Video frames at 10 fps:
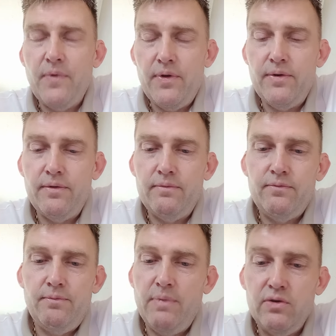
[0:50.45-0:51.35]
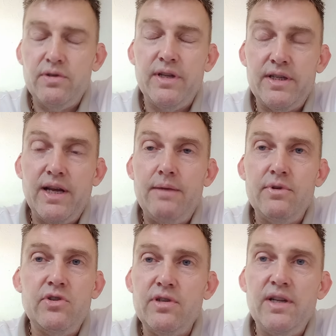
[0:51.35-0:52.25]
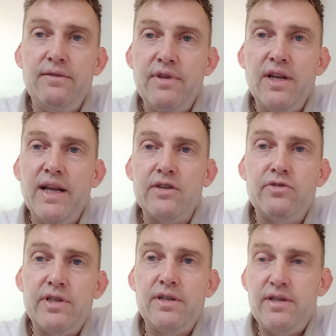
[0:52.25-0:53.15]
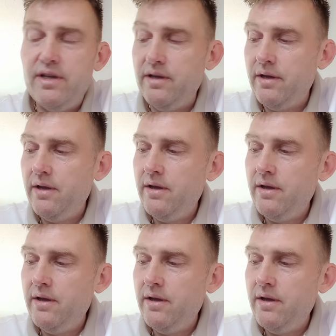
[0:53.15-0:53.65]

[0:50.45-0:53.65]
And most of the time, they'd just leave the electricity,